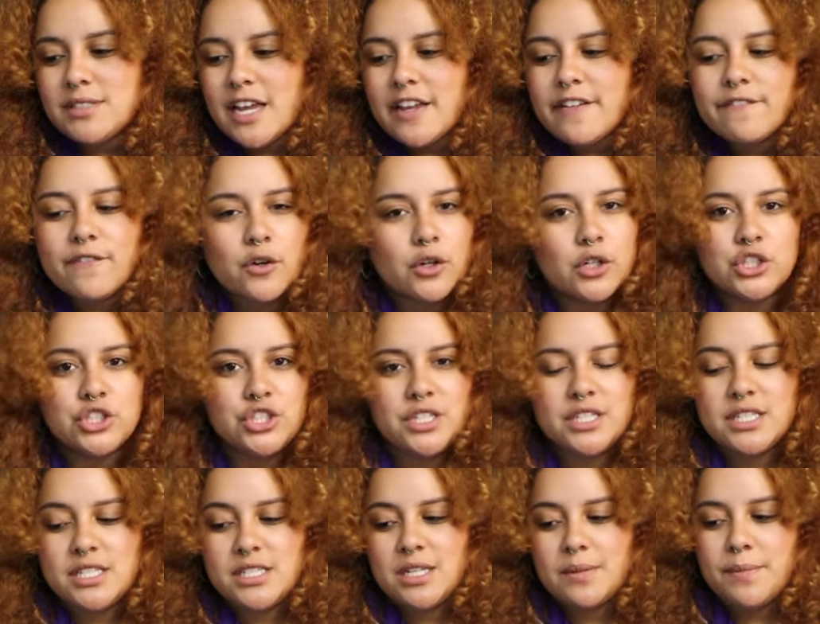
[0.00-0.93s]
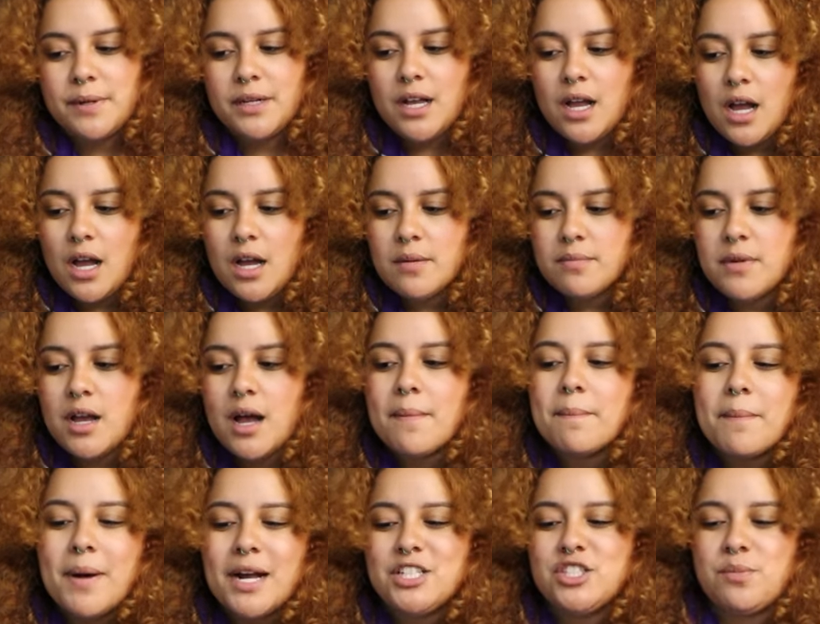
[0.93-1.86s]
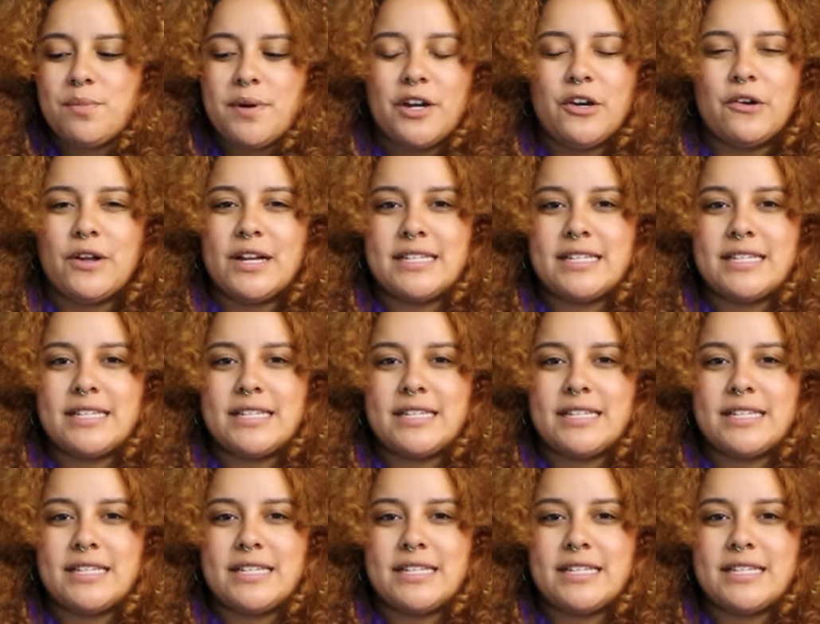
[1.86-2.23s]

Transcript: diverges to become a much better